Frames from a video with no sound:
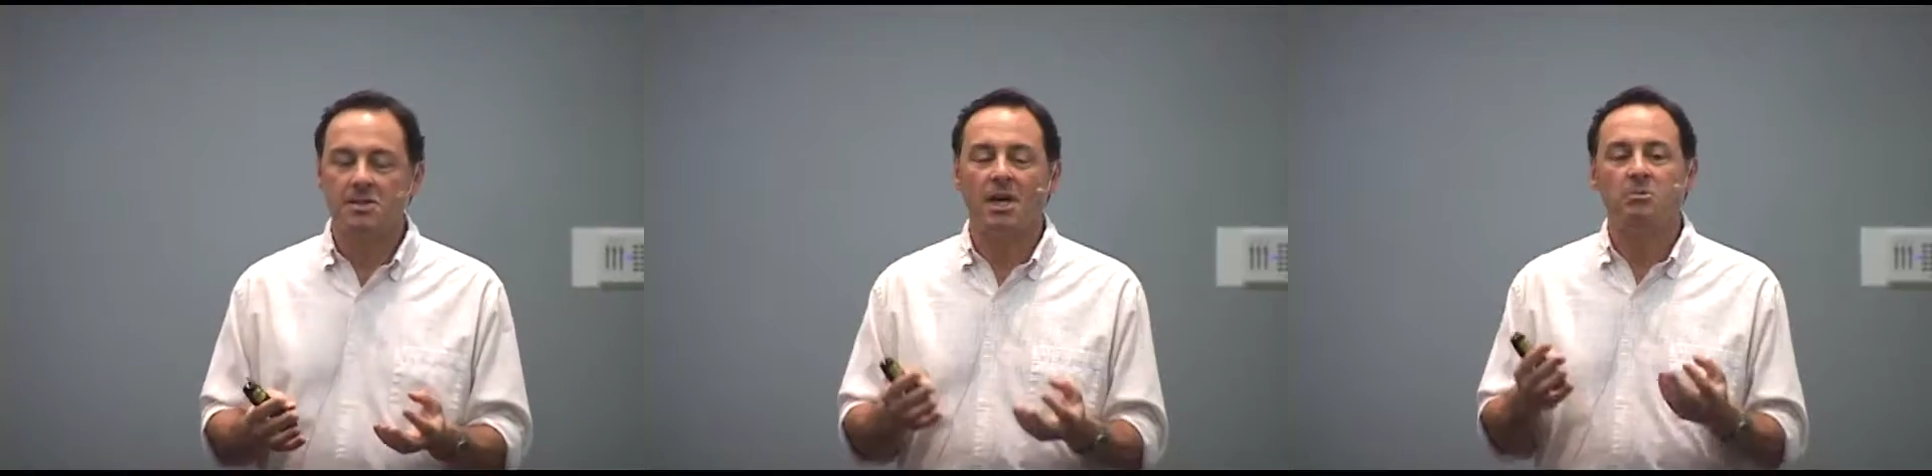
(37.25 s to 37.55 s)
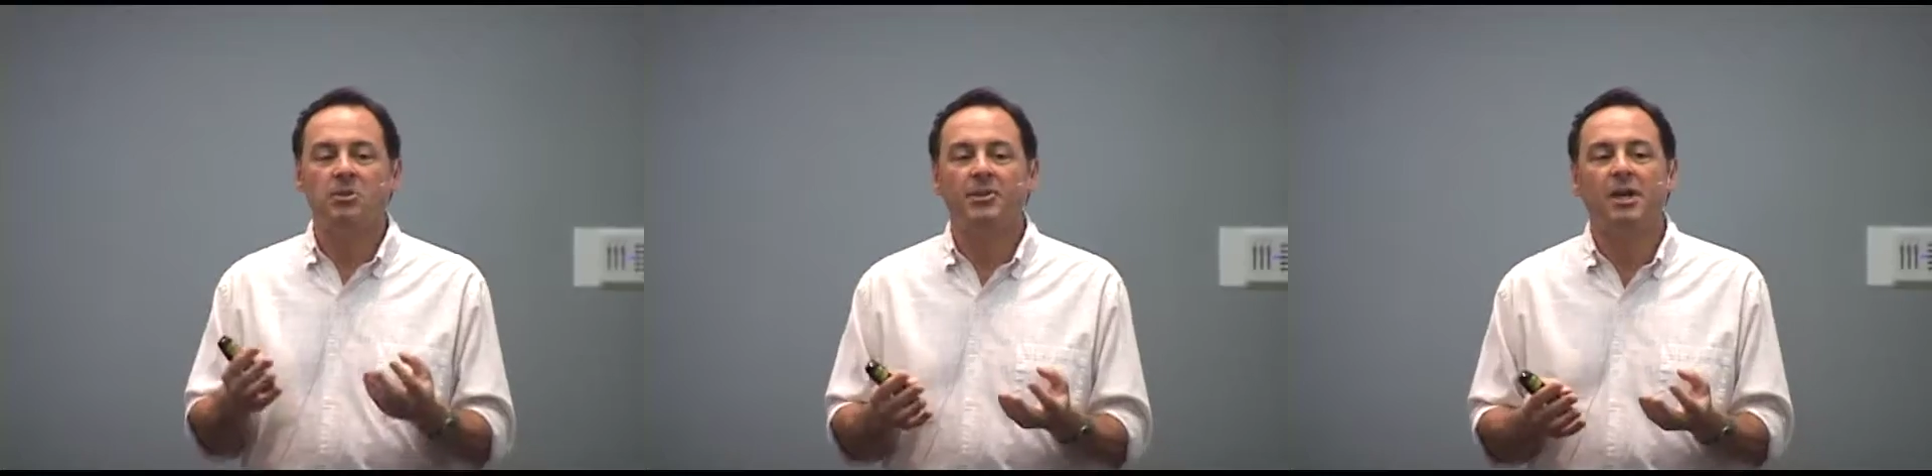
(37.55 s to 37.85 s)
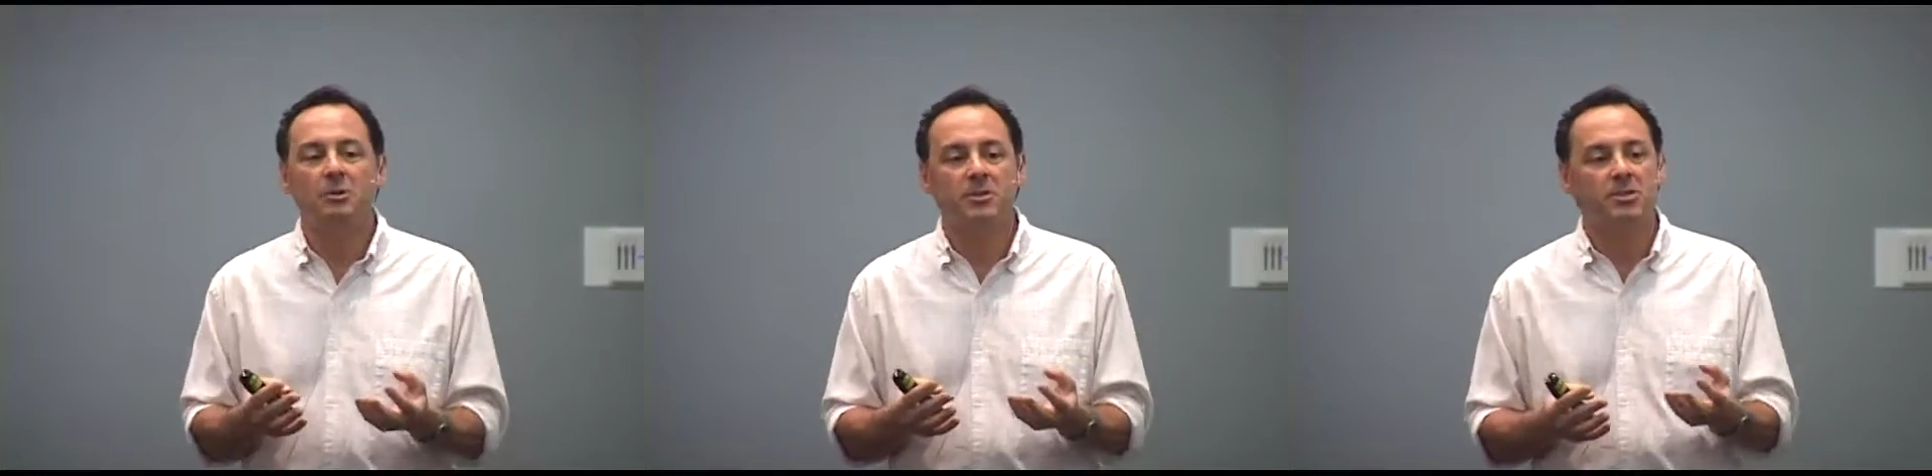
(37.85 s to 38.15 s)
The
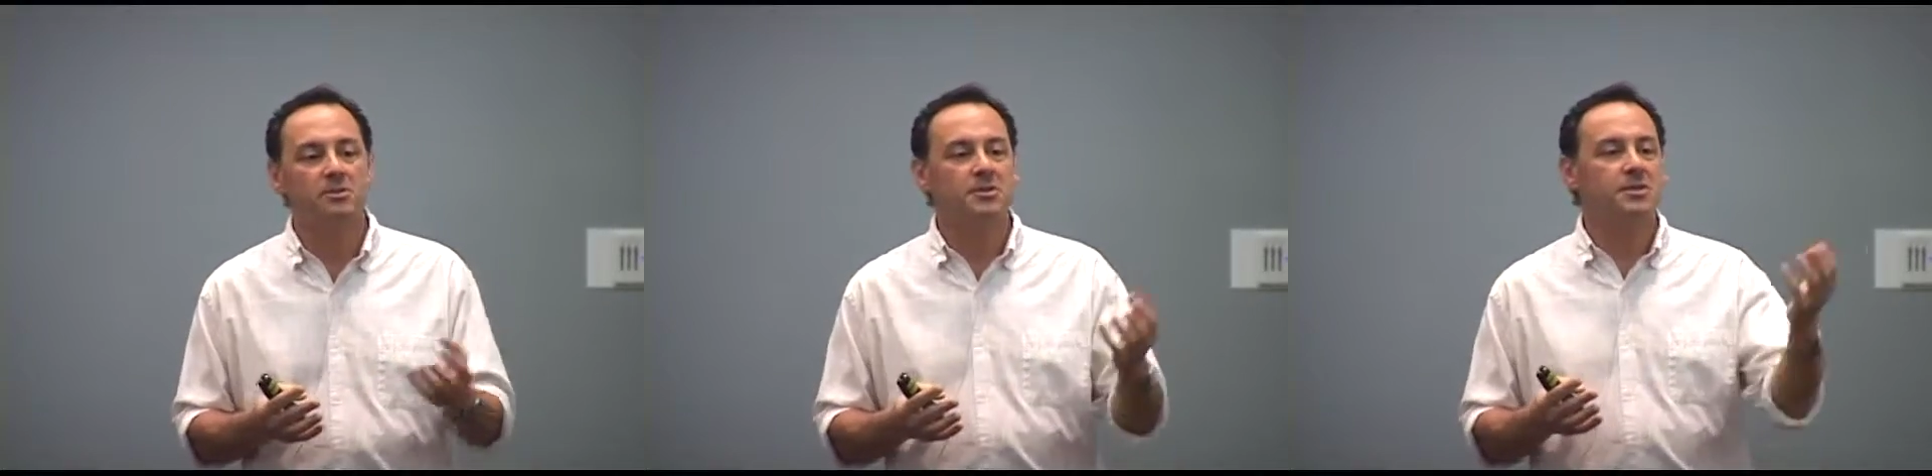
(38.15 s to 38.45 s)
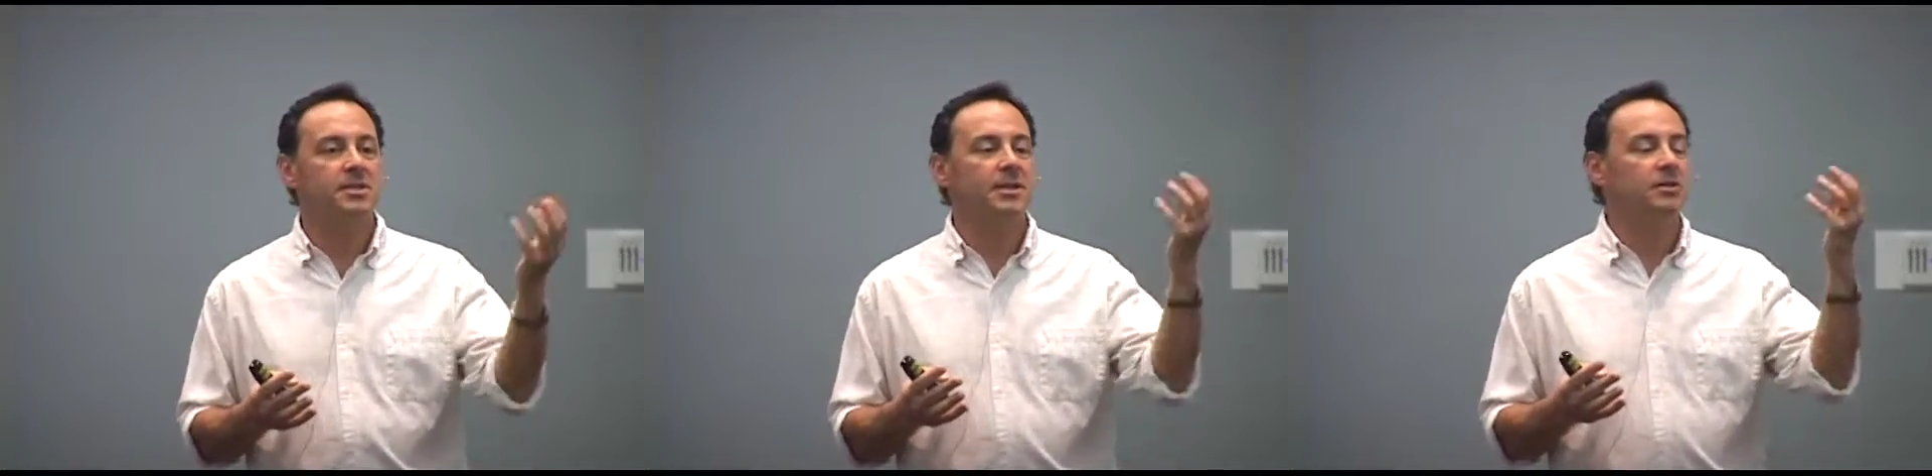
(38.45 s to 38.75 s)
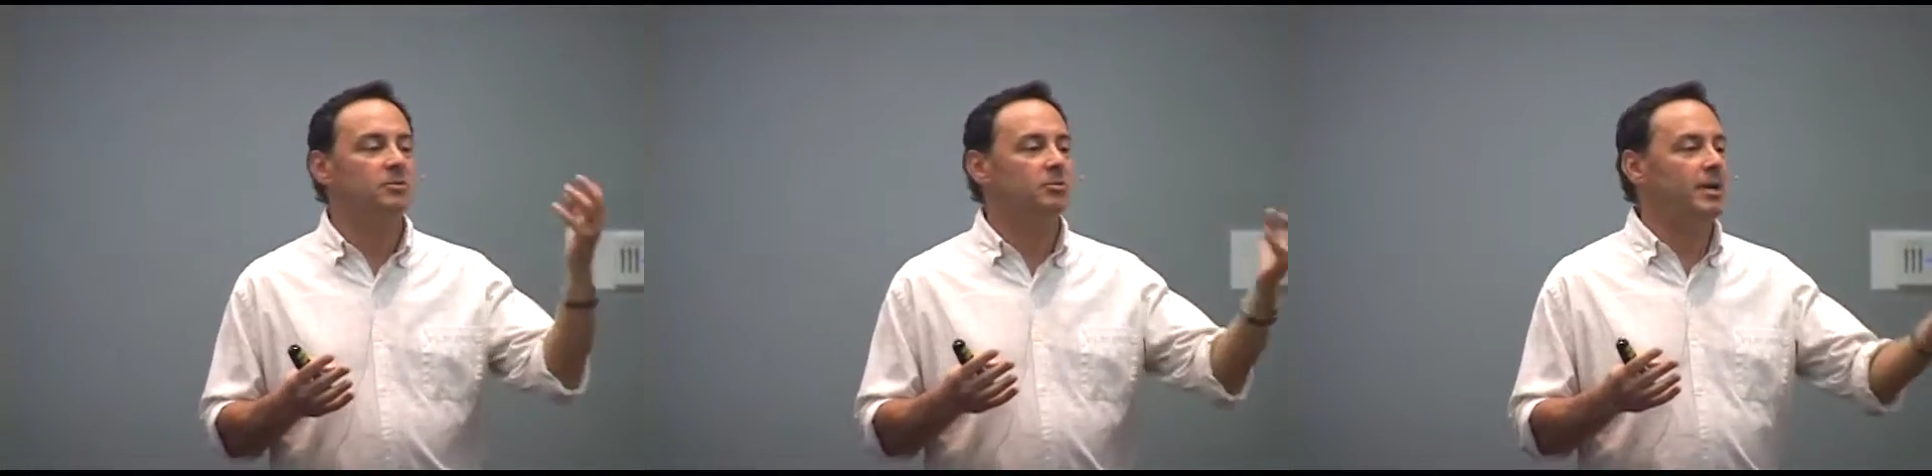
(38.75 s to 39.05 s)
hypothalamus you'll see
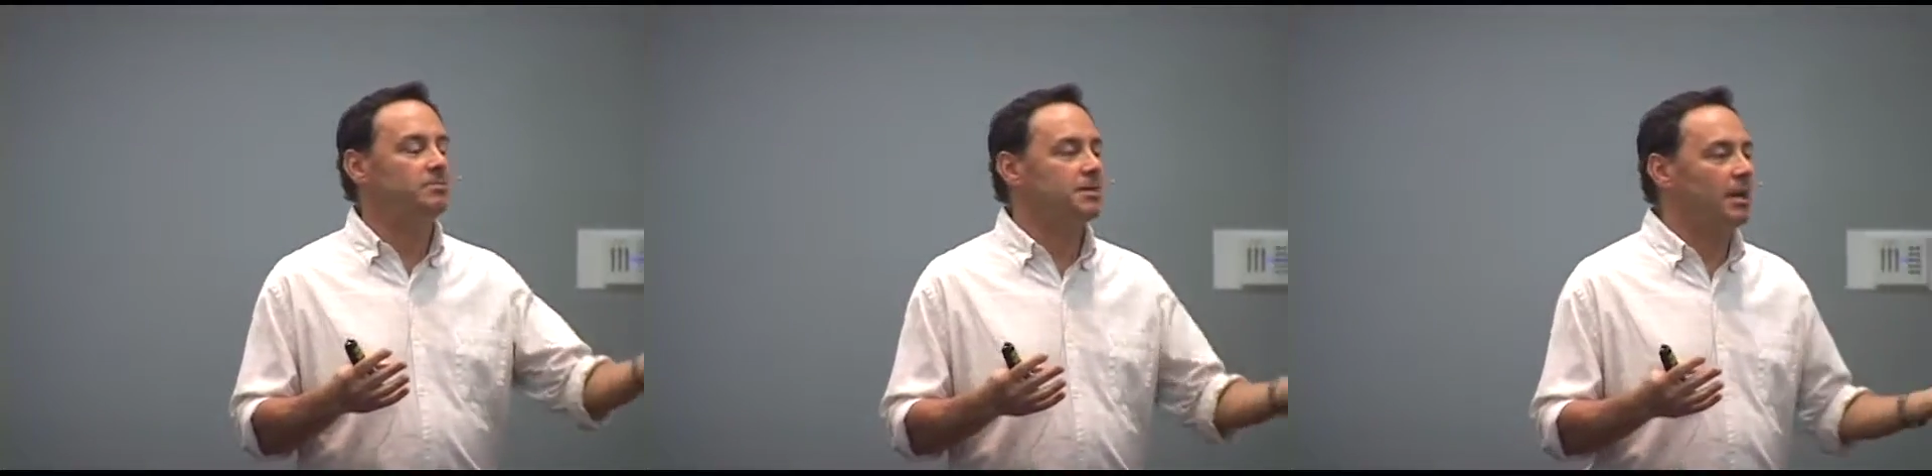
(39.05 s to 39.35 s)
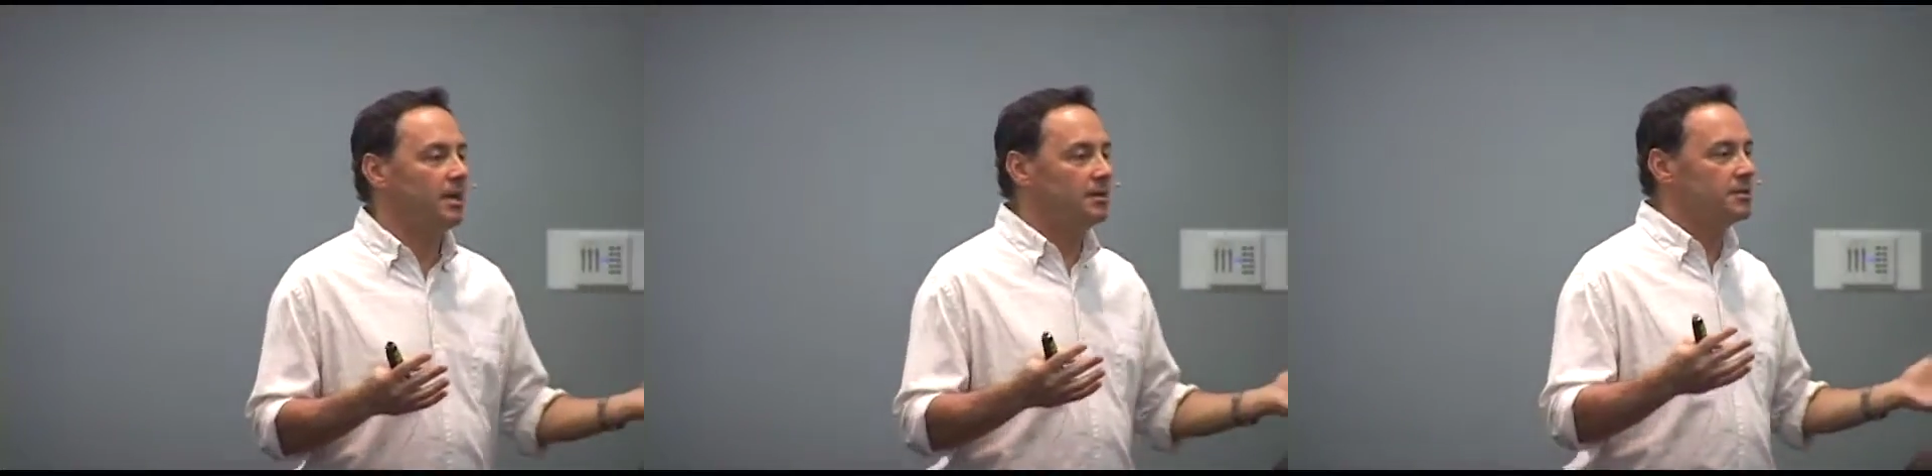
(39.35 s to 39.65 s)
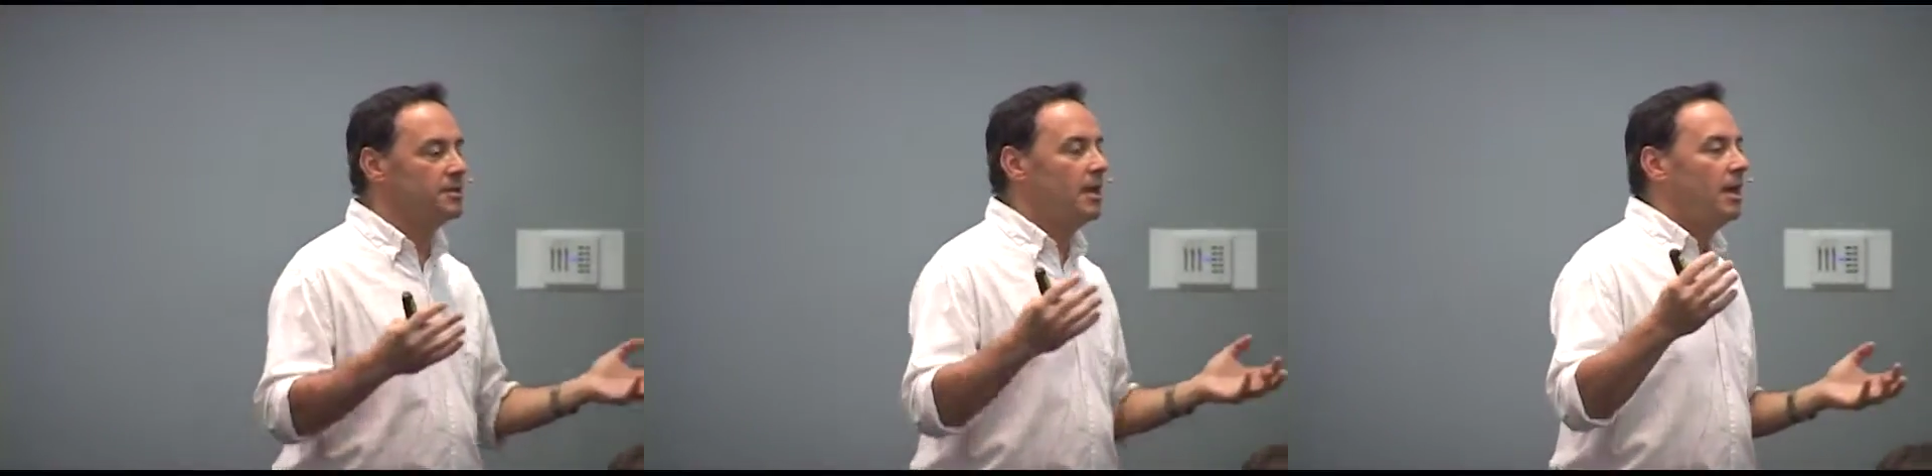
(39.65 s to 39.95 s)
in
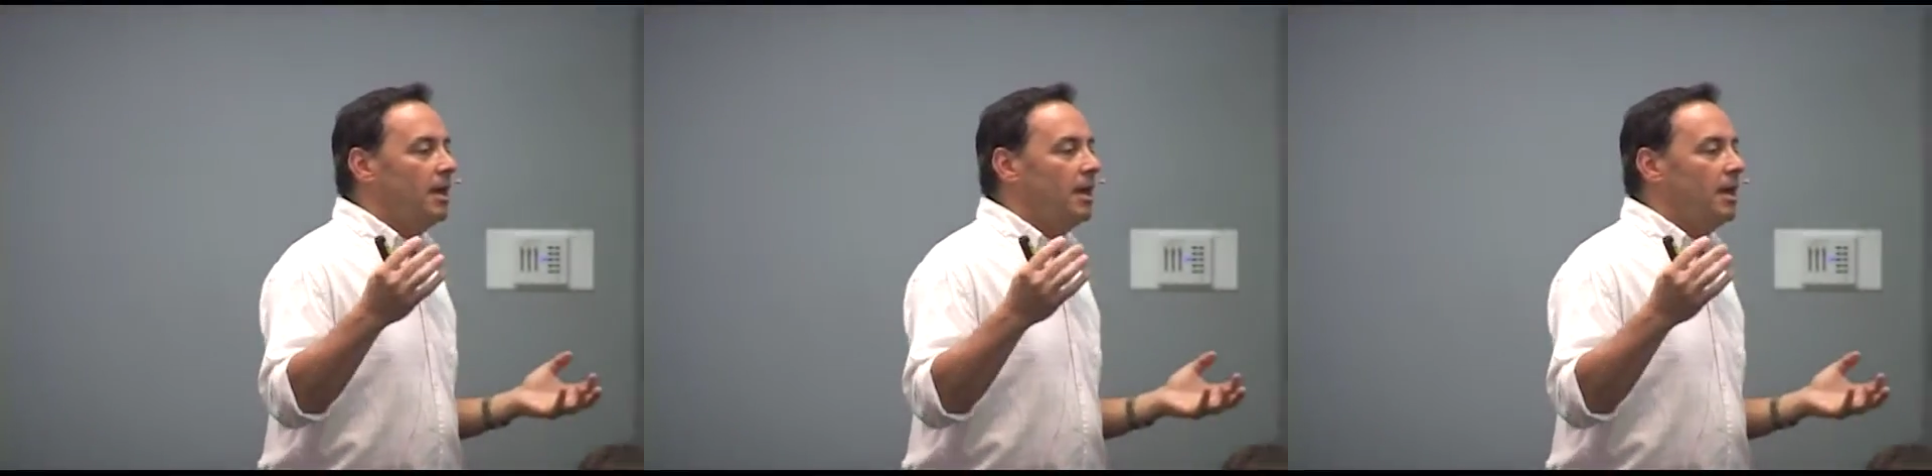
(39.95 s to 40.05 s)
reptiles